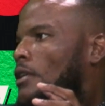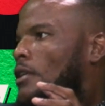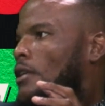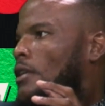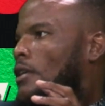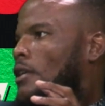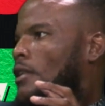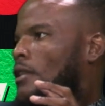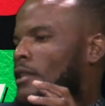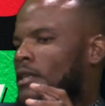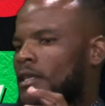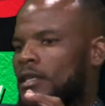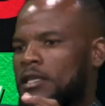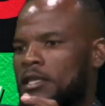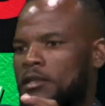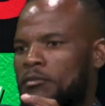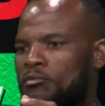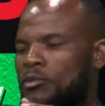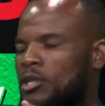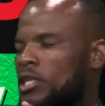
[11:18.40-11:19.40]

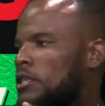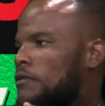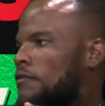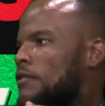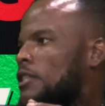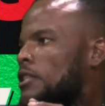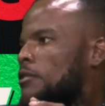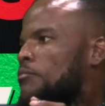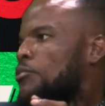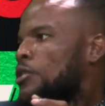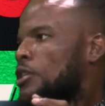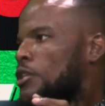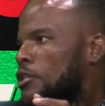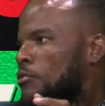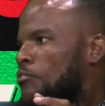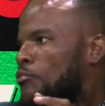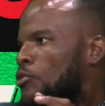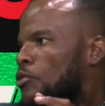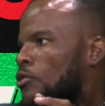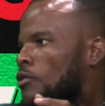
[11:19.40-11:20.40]
These believe in the
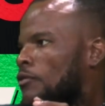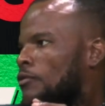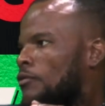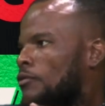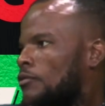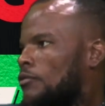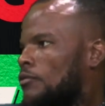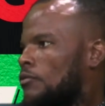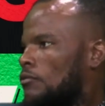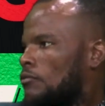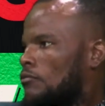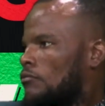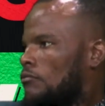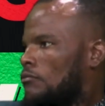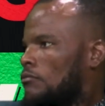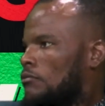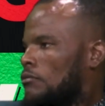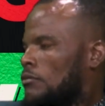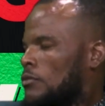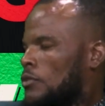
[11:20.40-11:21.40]
principle of,
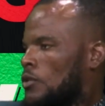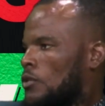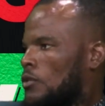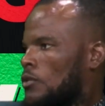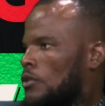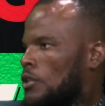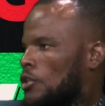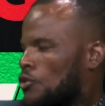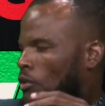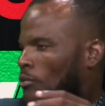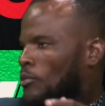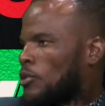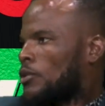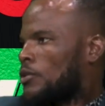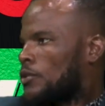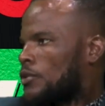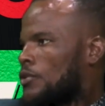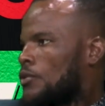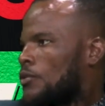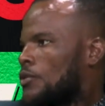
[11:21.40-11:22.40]
the Swapo
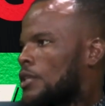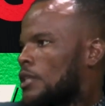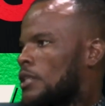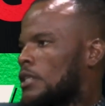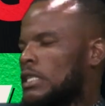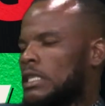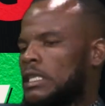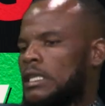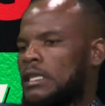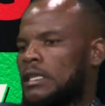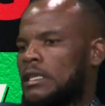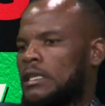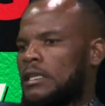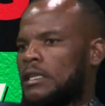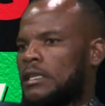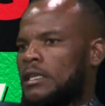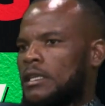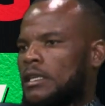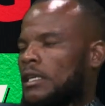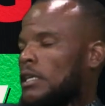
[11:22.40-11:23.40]
constitution,
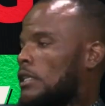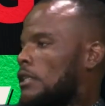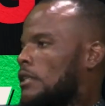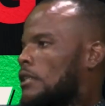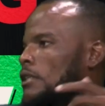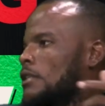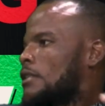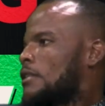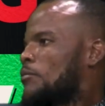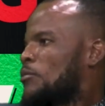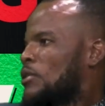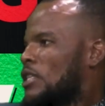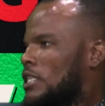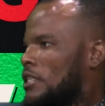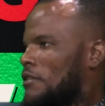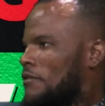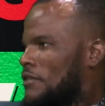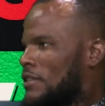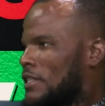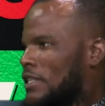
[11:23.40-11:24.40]
and this
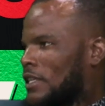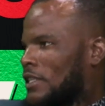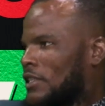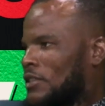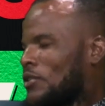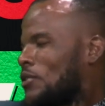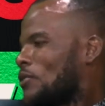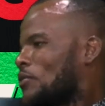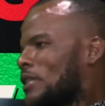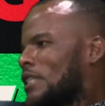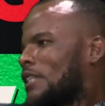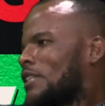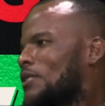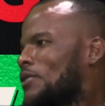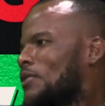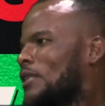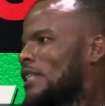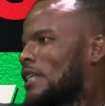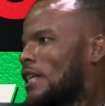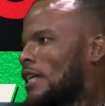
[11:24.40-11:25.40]
believes that no, we can
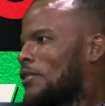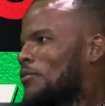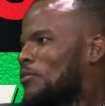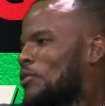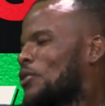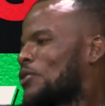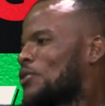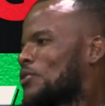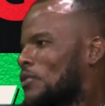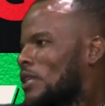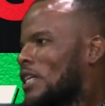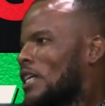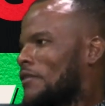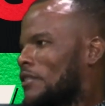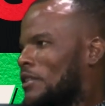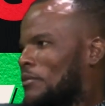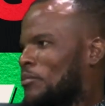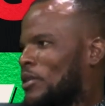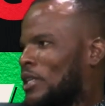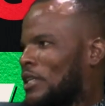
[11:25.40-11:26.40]
do anyhow because we have
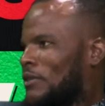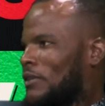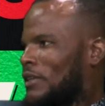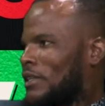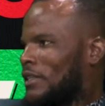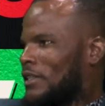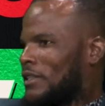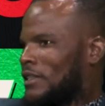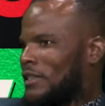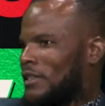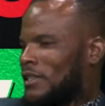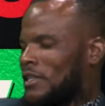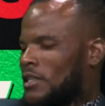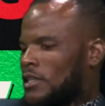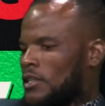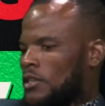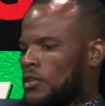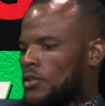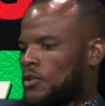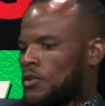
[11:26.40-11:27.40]
the power.
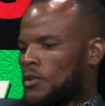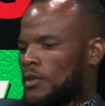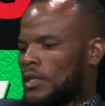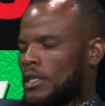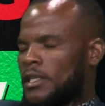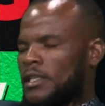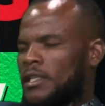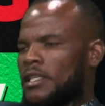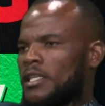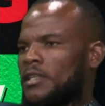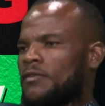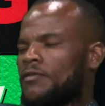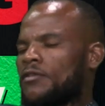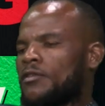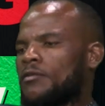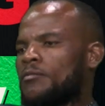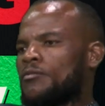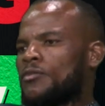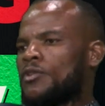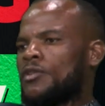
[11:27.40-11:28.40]
So, and then
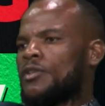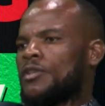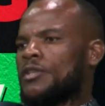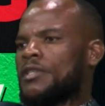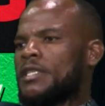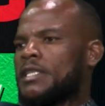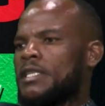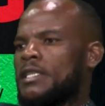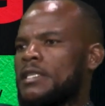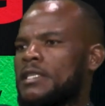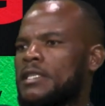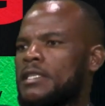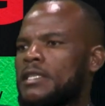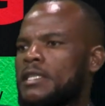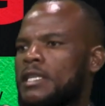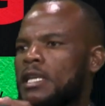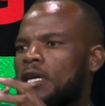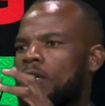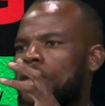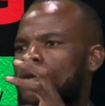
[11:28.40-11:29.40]
from since
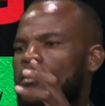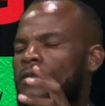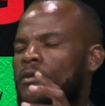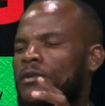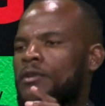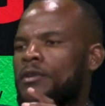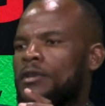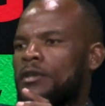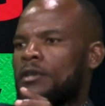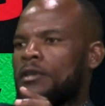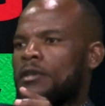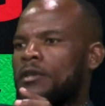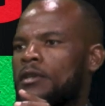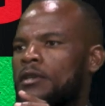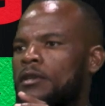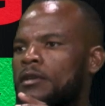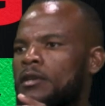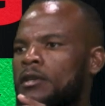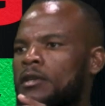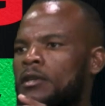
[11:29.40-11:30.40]
now the
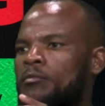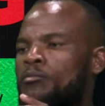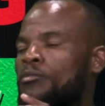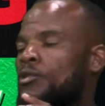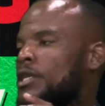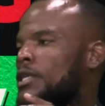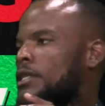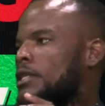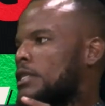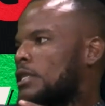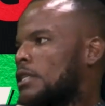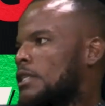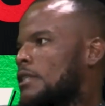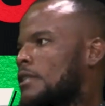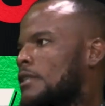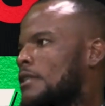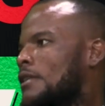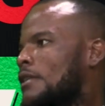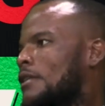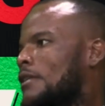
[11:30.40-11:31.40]

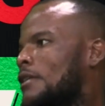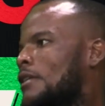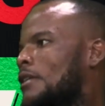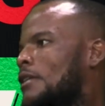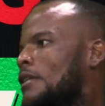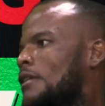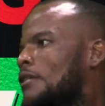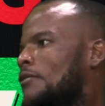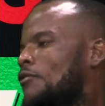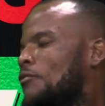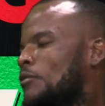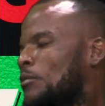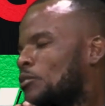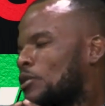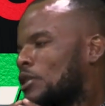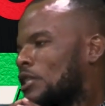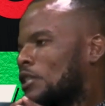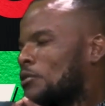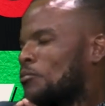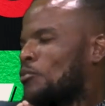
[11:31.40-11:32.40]
former
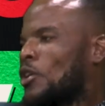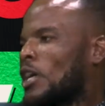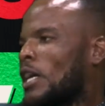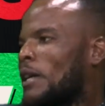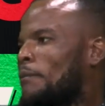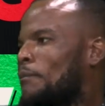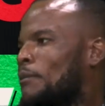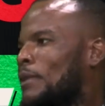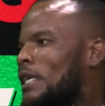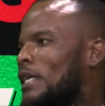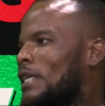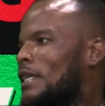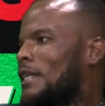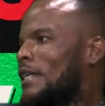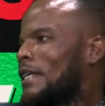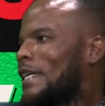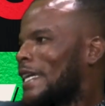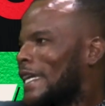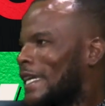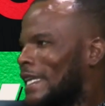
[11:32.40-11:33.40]
President Pohamba
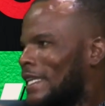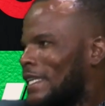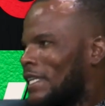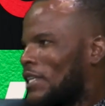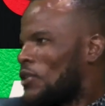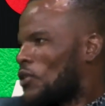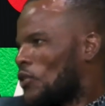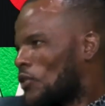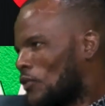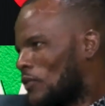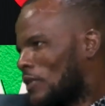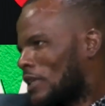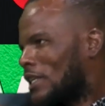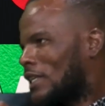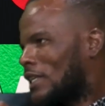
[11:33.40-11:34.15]
handed over,